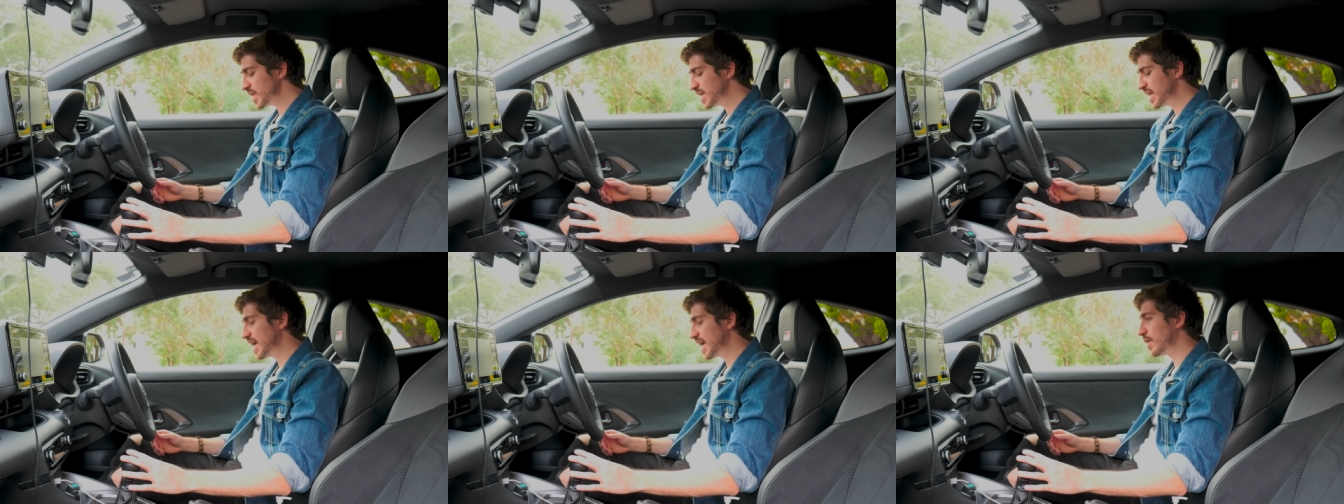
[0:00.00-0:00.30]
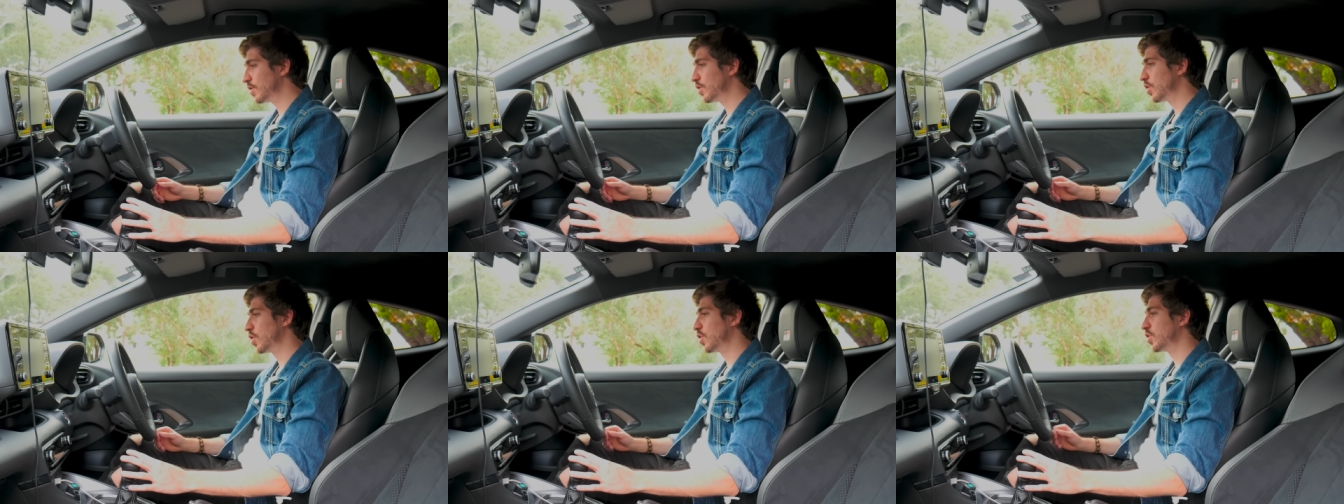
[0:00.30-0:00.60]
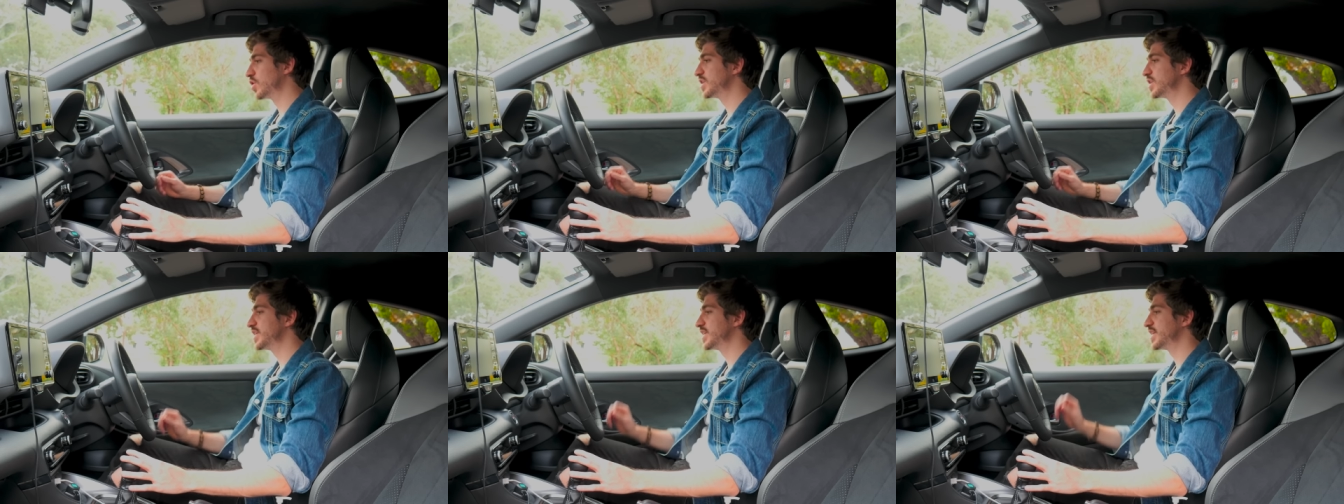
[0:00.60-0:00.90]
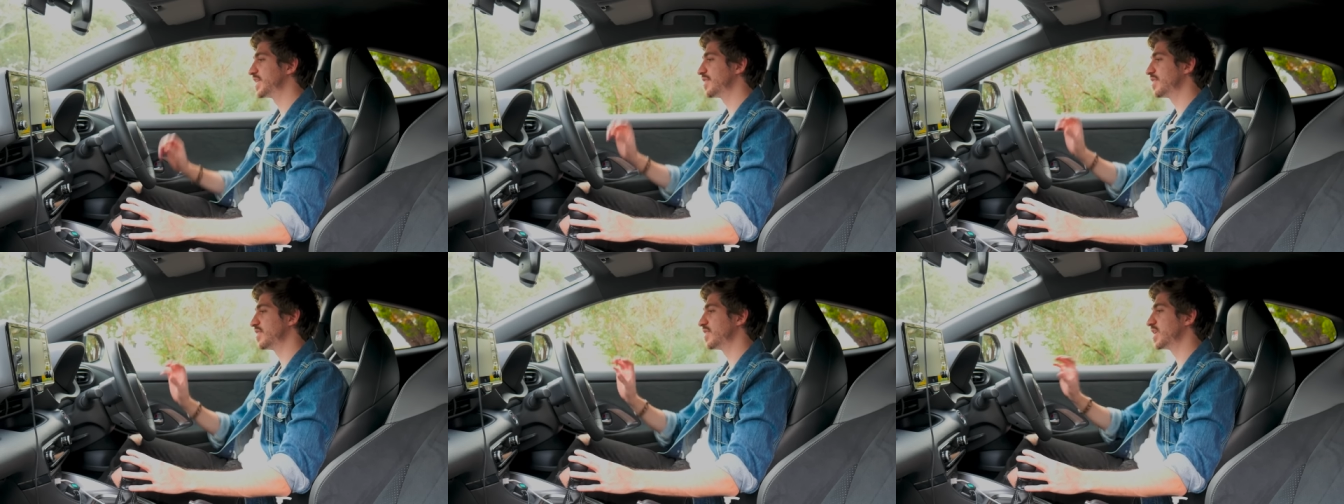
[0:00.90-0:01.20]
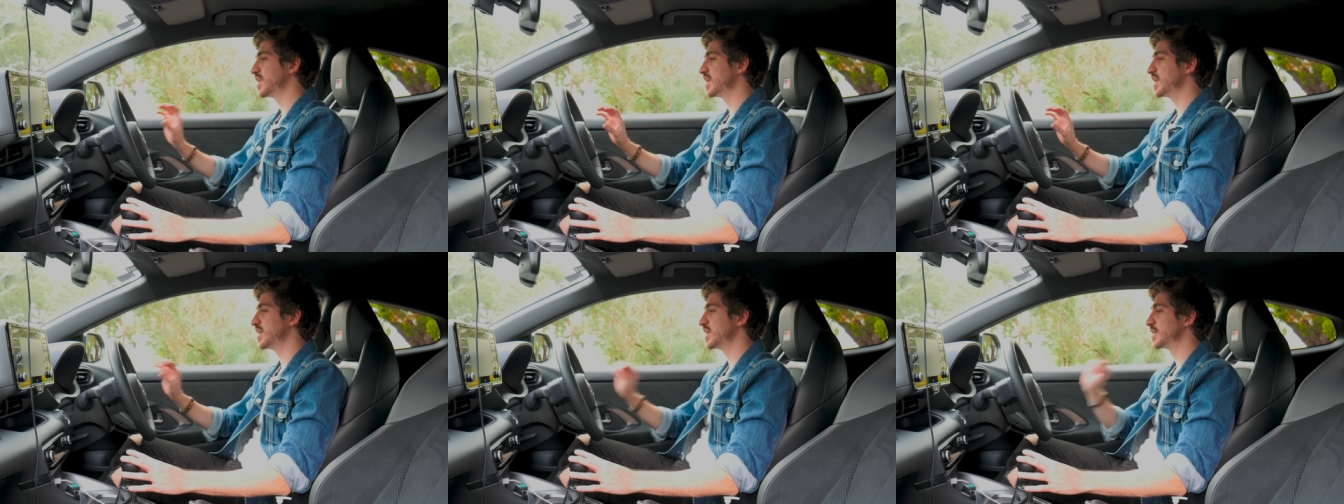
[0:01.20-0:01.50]
Now on
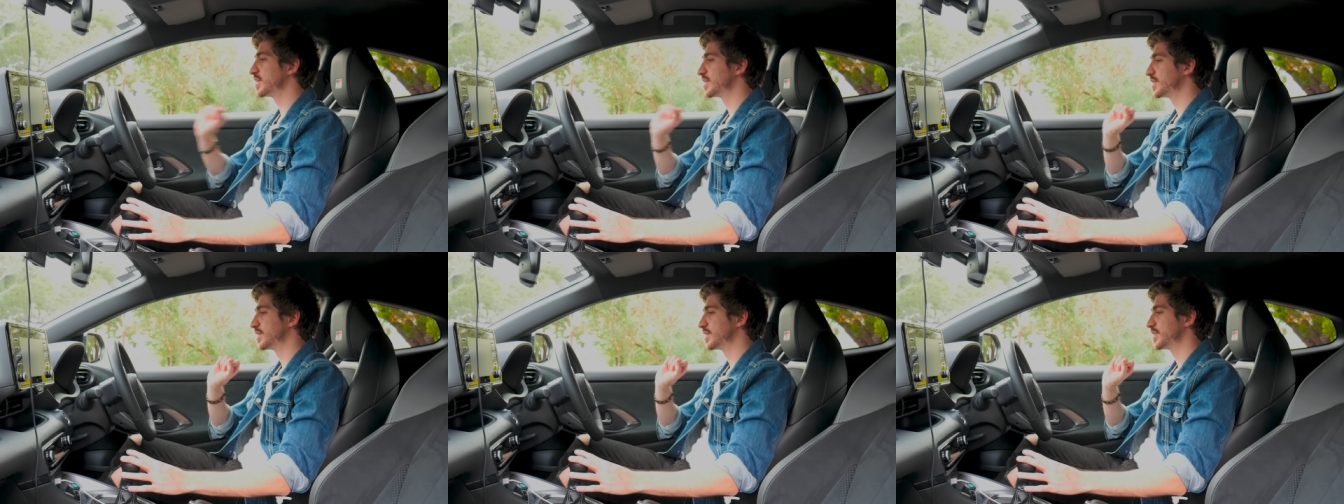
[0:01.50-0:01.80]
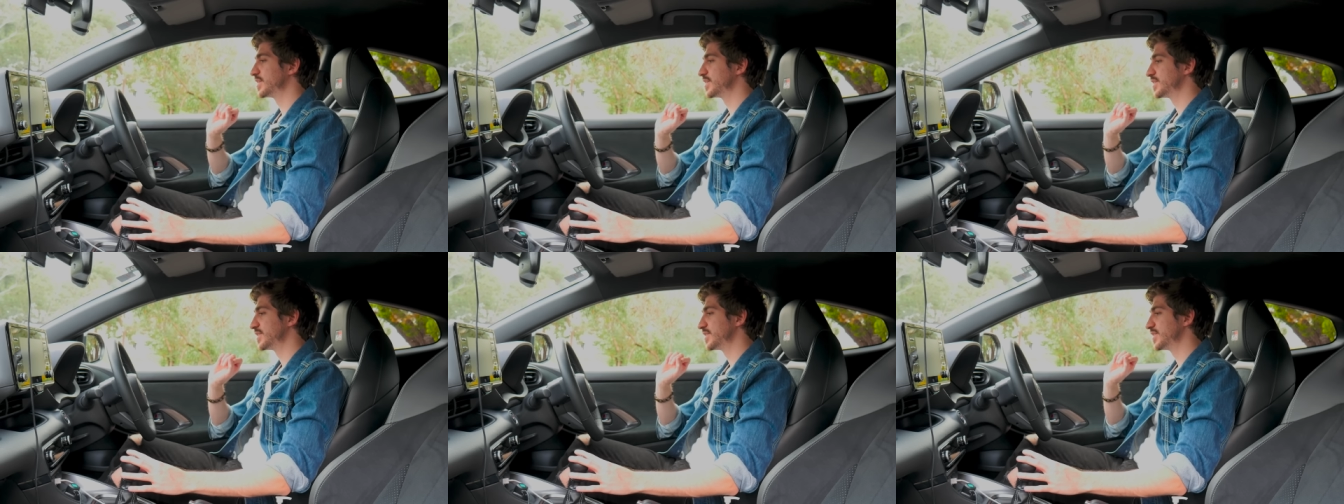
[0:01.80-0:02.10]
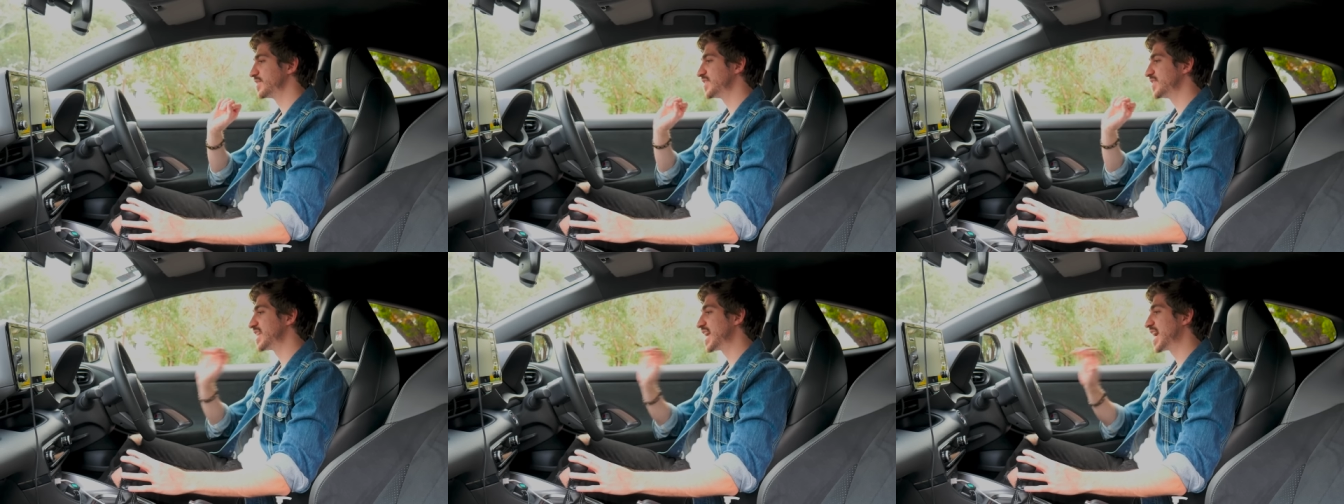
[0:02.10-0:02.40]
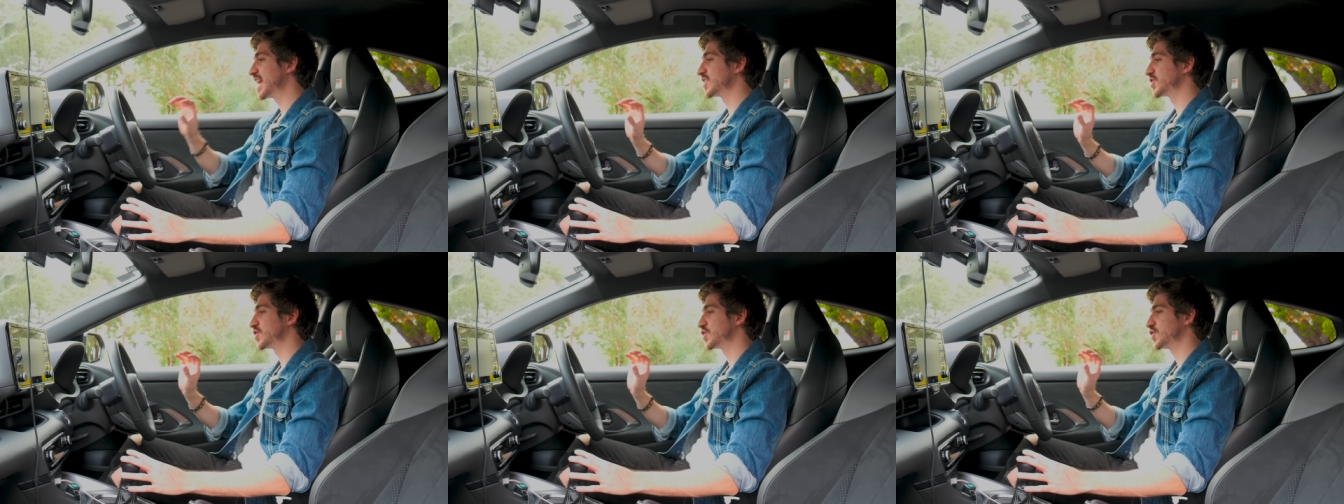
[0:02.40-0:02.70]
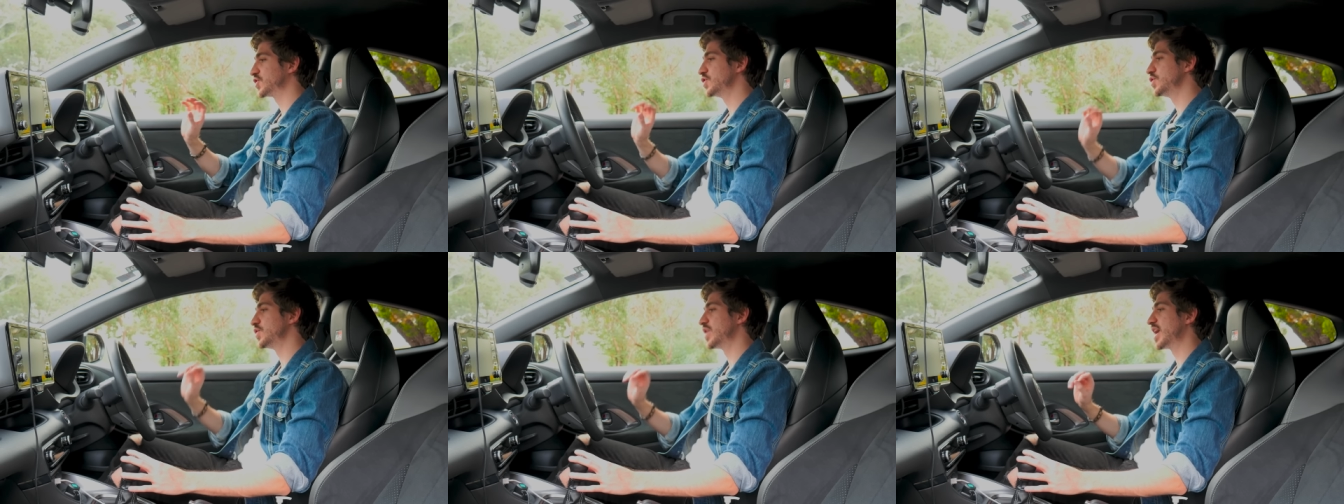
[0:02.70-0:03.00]
the
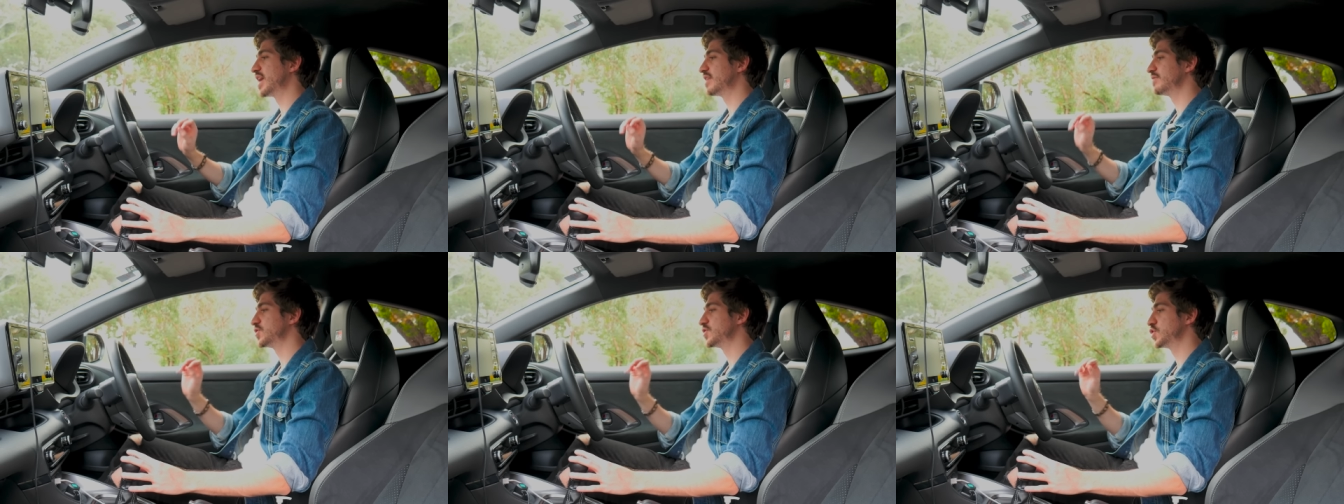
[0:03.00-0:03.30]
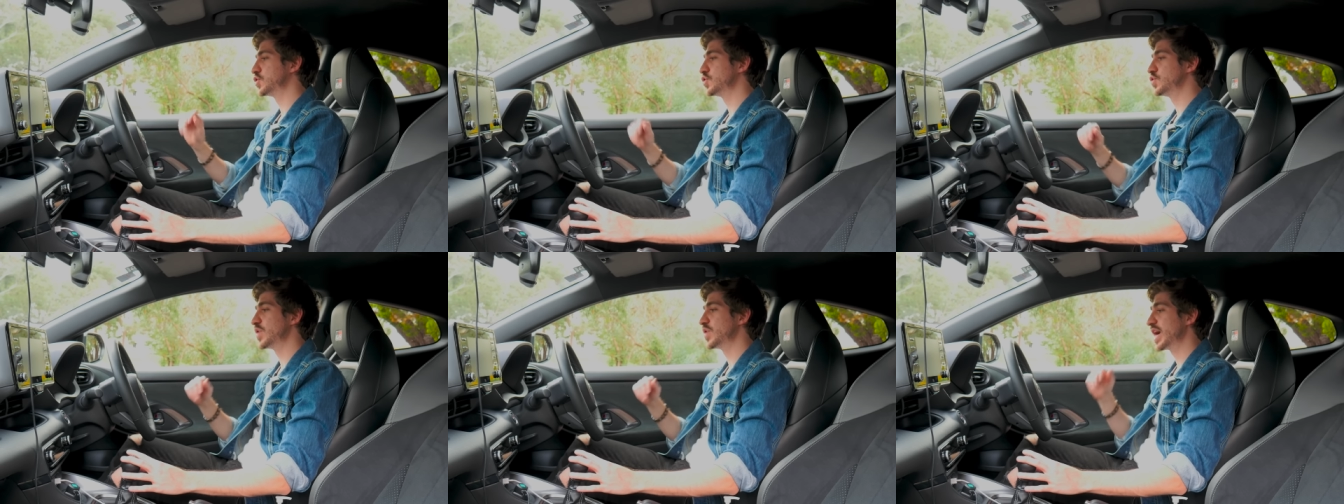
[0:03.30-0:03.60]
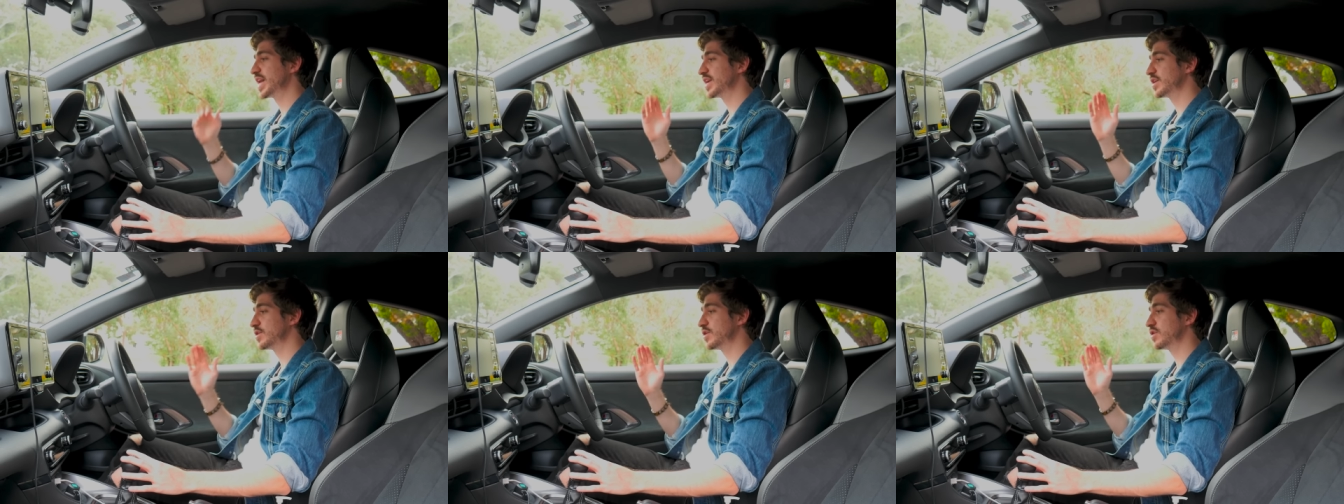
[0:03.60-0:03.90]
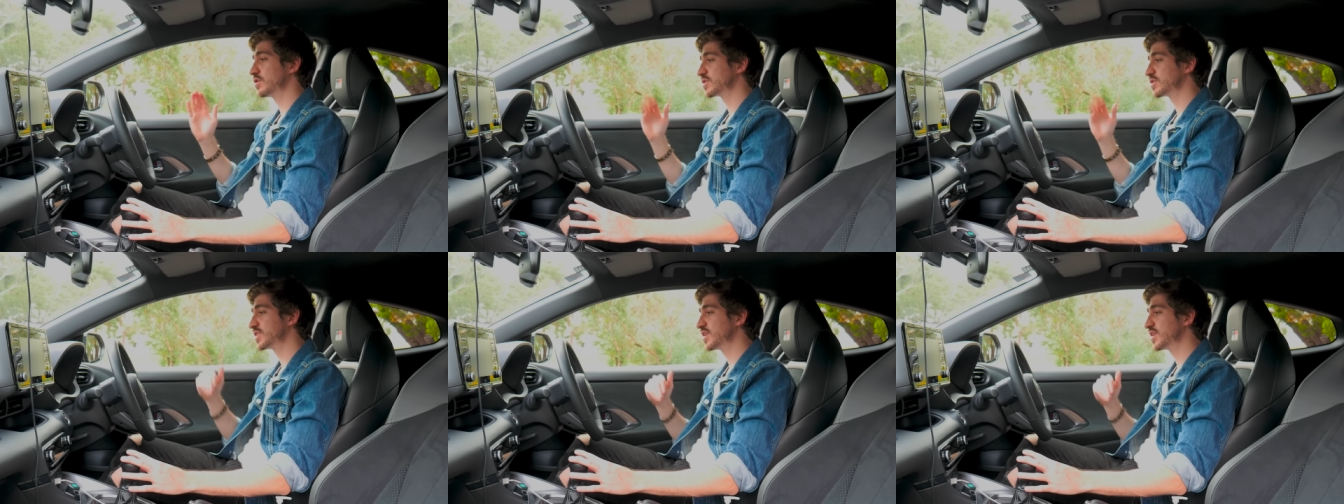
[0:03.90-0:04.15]
dash, you have two analog